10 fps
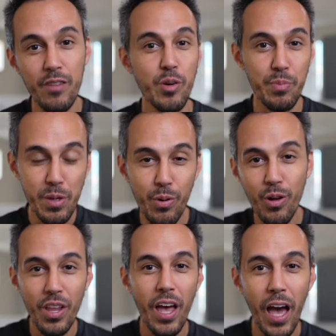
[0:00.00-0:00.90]
so people
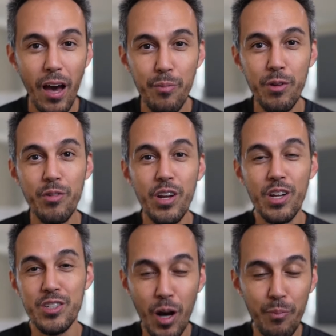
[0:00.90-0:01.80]
have been
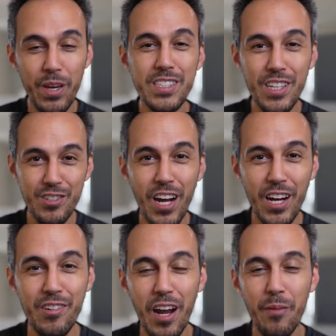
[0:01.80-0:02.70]
jumping to try to
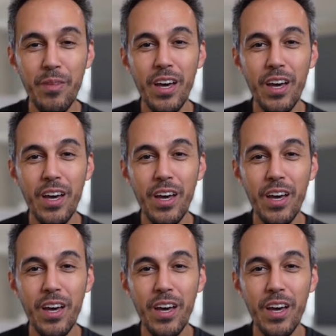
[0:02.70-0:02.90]
grab